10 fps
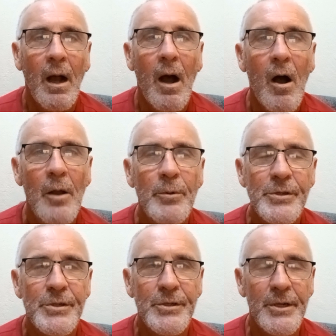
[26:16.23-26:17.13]
I would
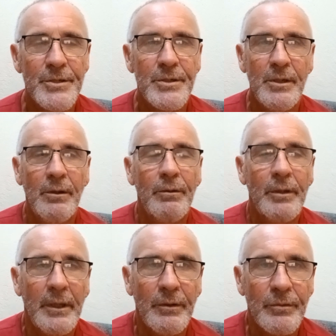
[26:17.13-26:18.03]
suggest to you
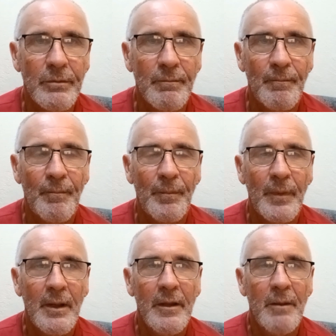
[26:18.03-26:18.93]
this.
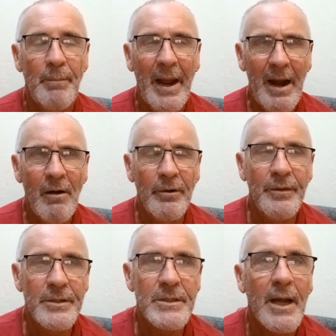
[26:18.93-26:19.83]
The power in
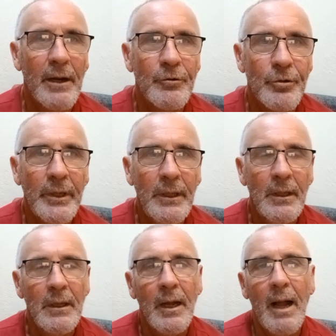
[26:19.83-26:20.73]
this country
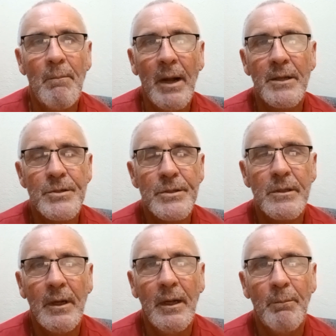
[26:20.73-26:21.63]
amongst
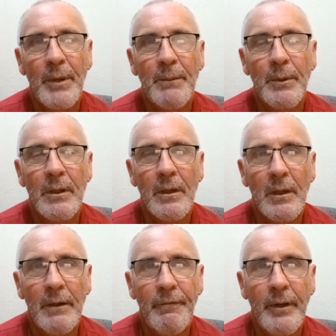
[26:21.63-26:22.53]
people that
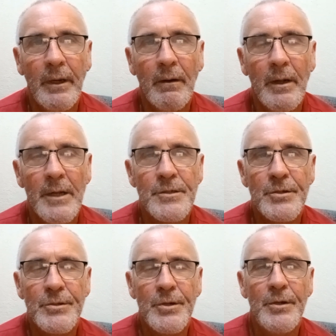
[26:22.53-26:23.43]
live here, as
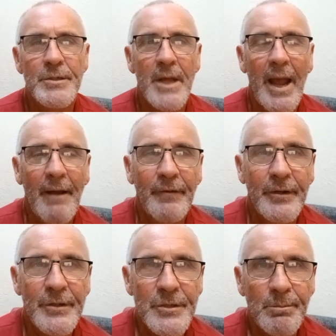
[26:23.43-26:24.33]
soon as they have a
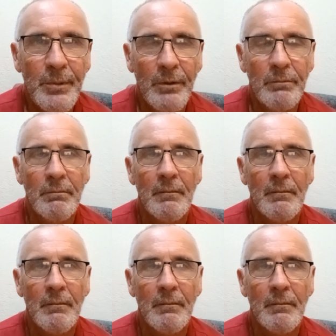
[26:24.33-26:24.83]
dispute,